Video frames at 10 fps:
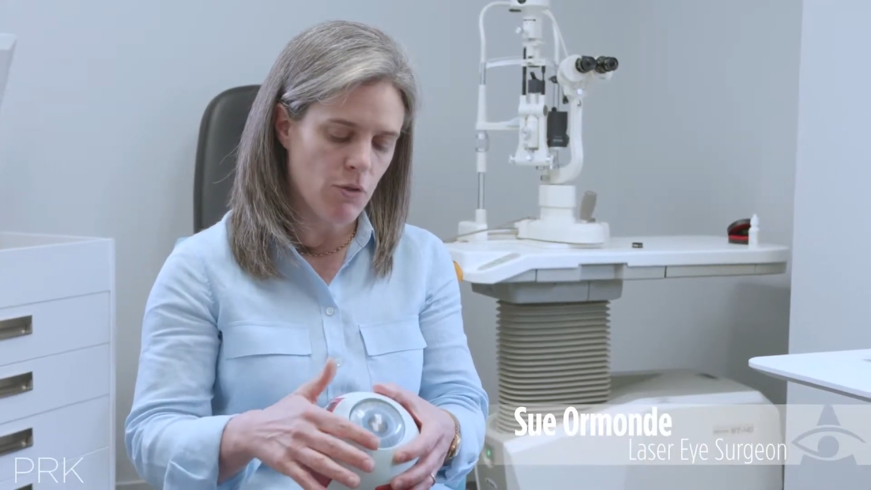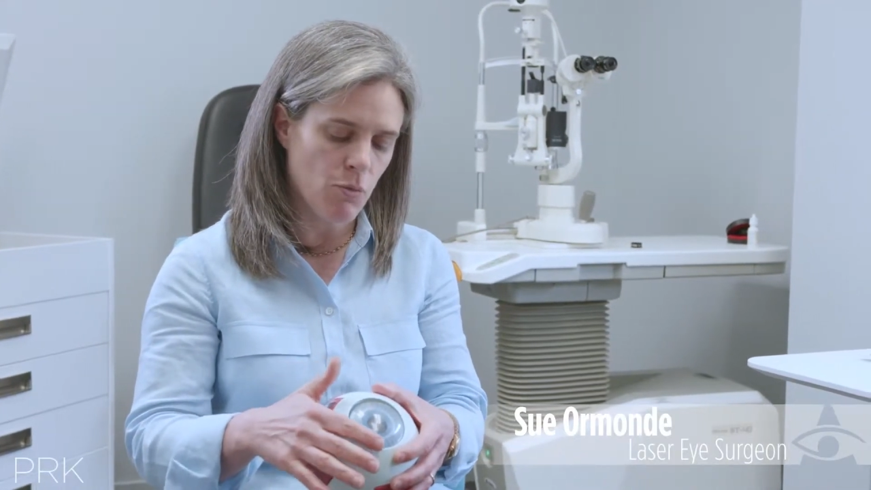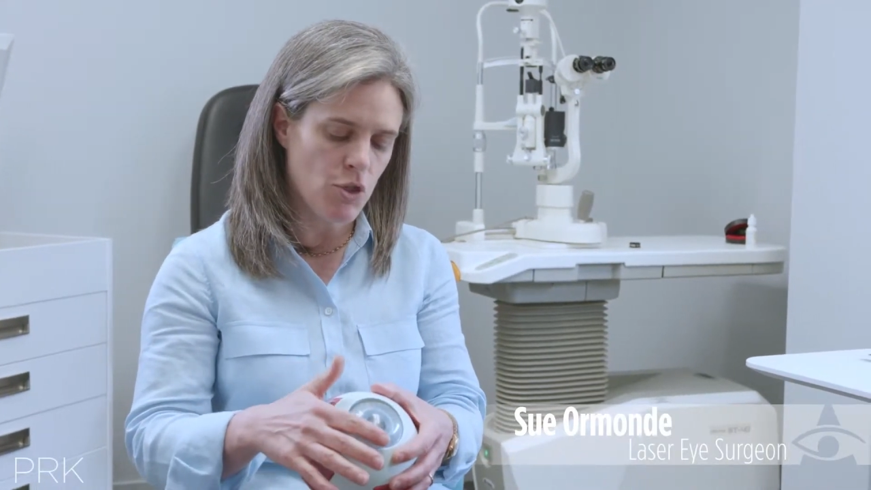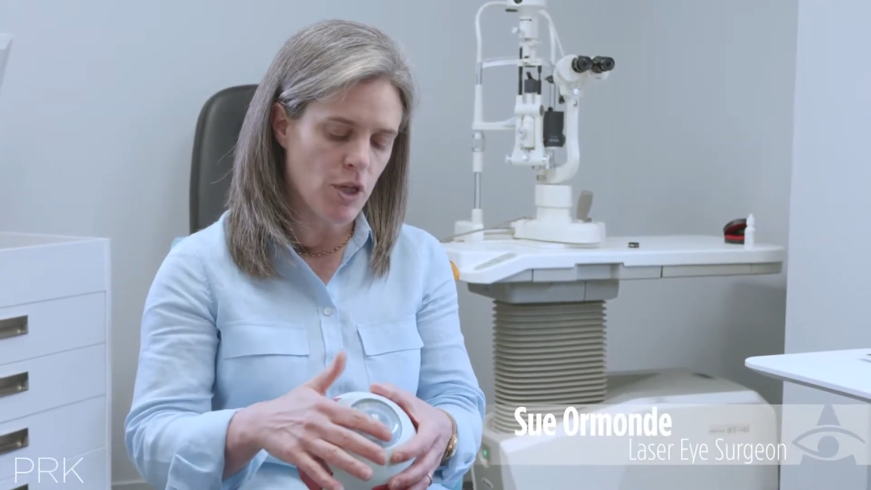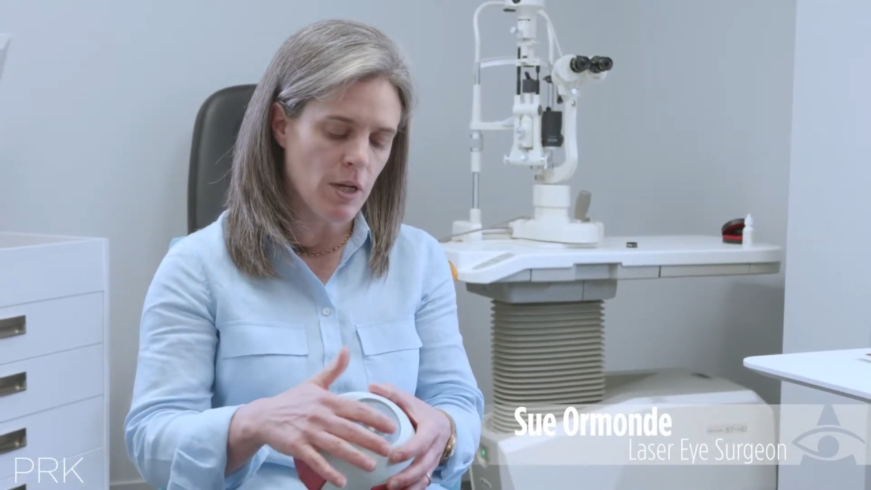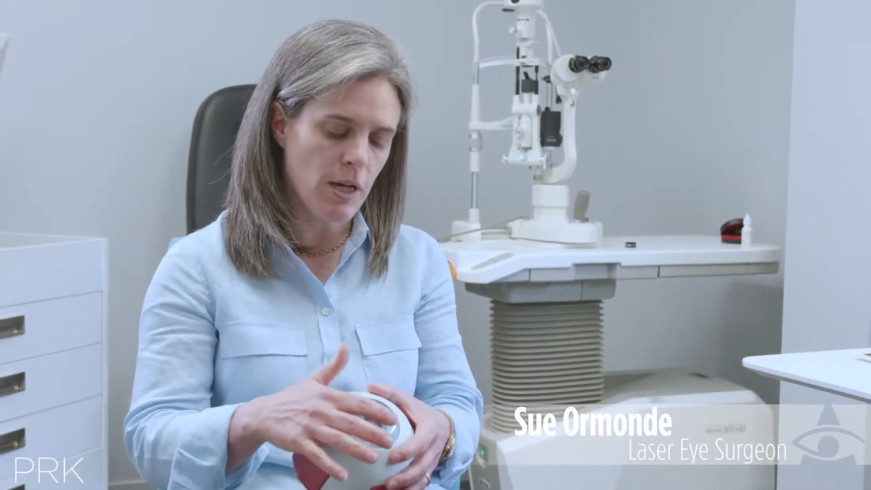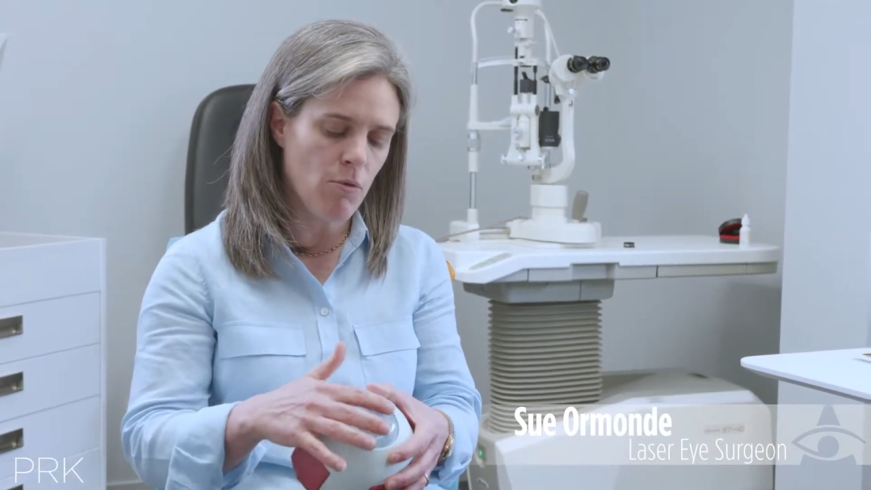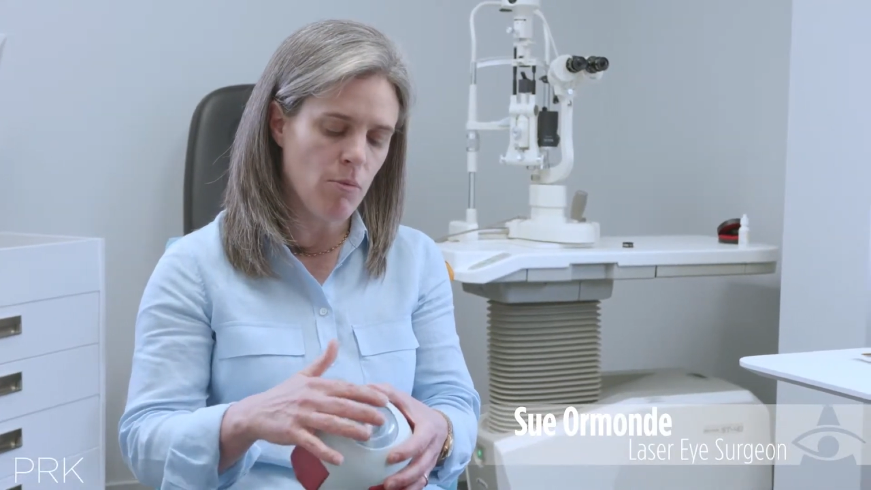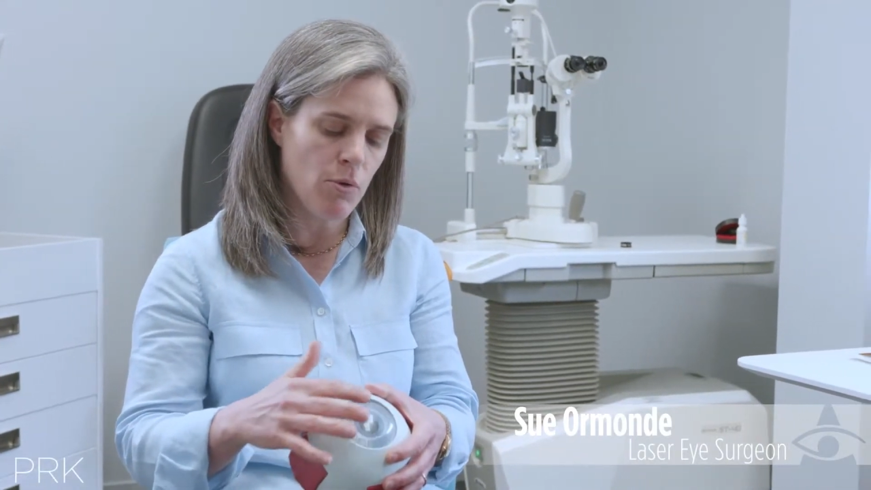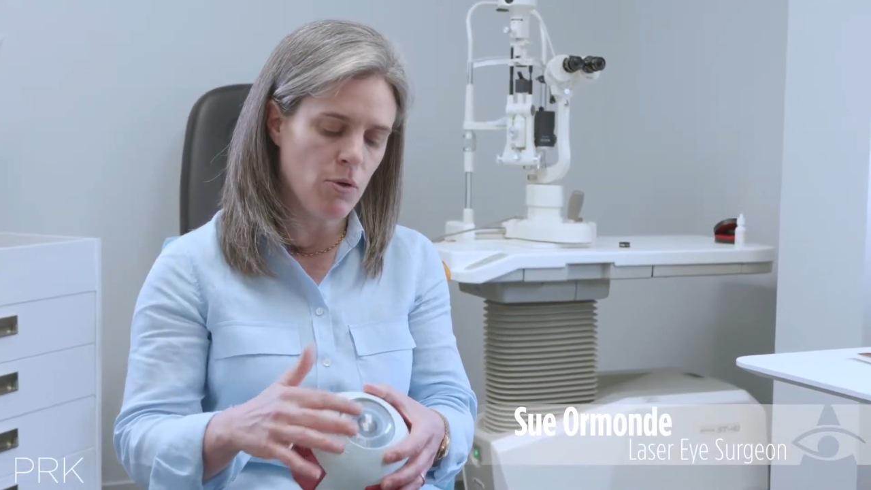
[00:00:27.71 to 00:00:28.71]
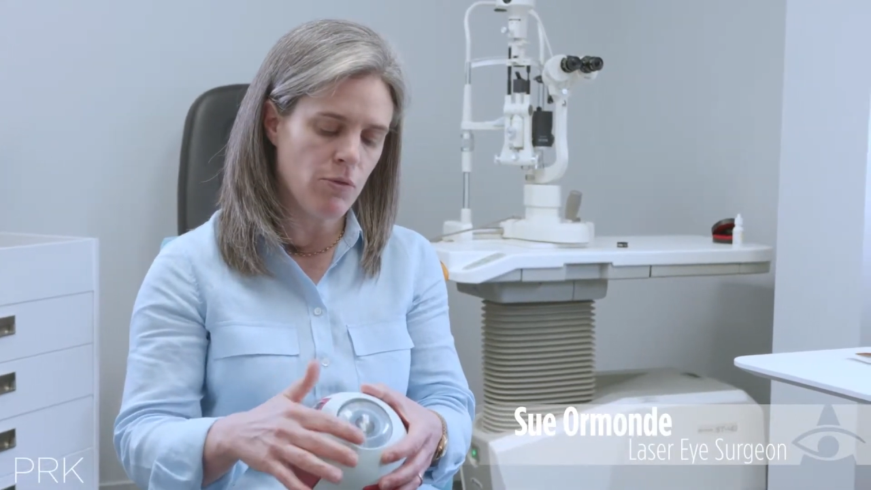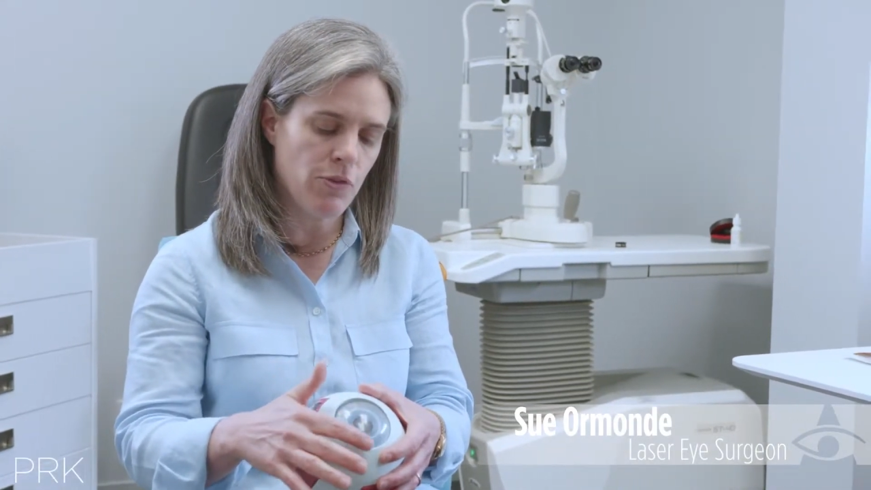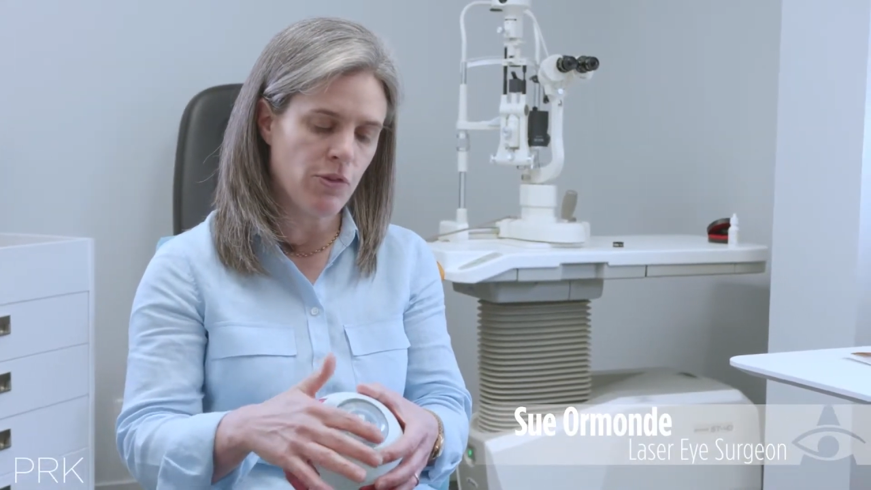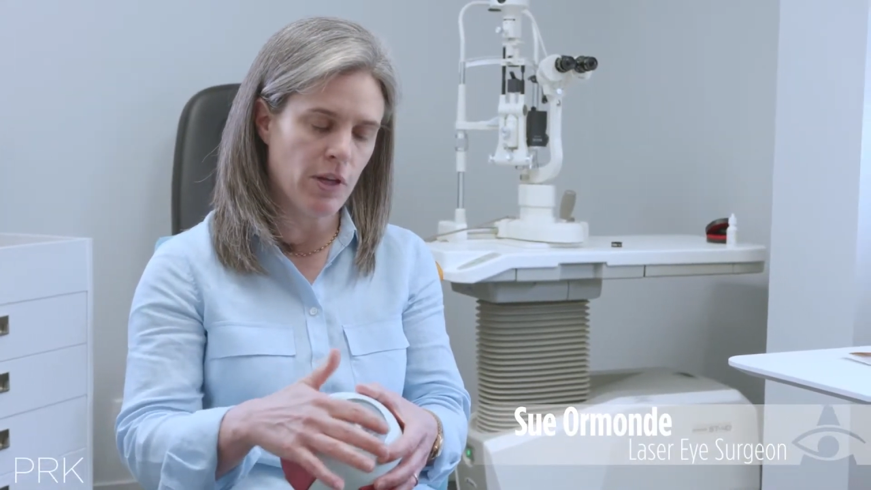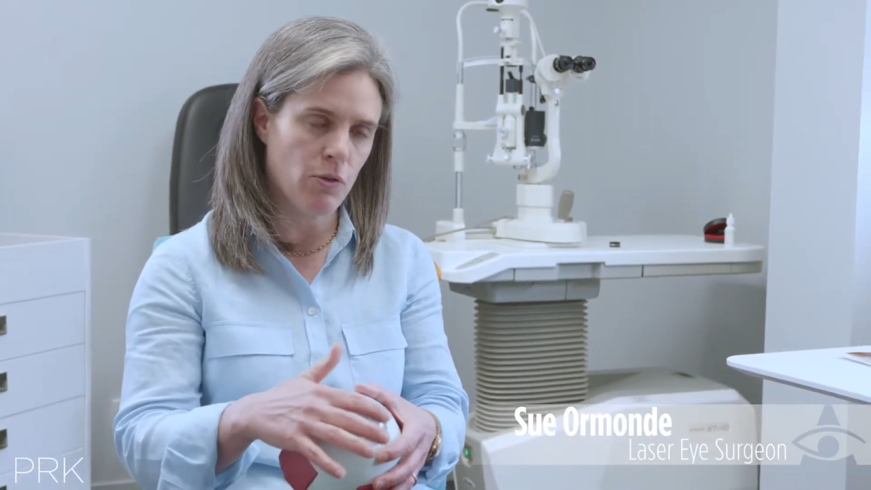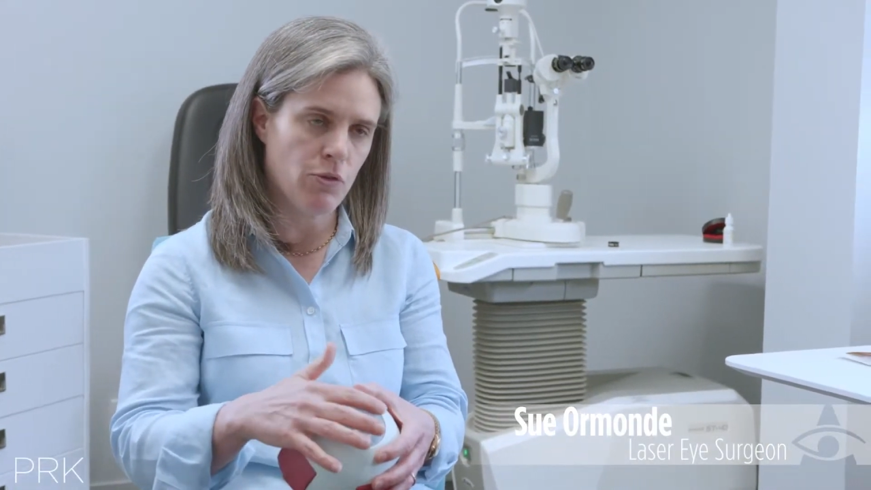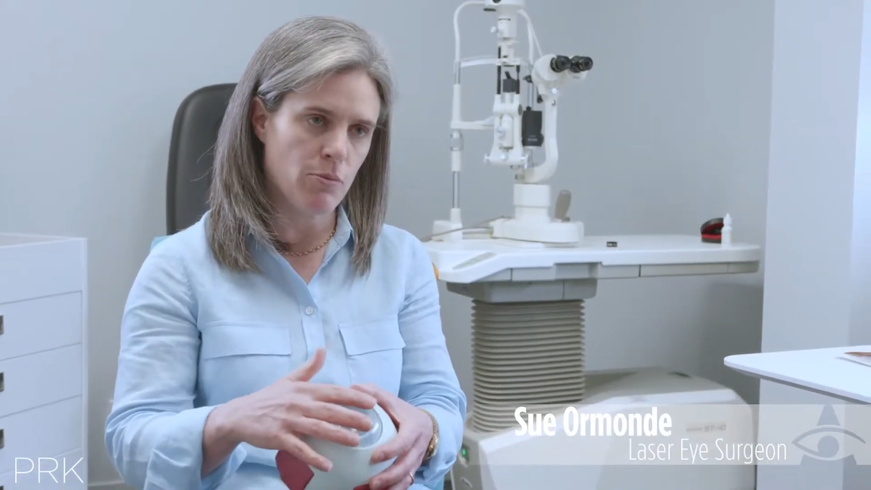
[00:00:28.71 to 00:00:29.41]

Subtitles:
is we gently remove the cells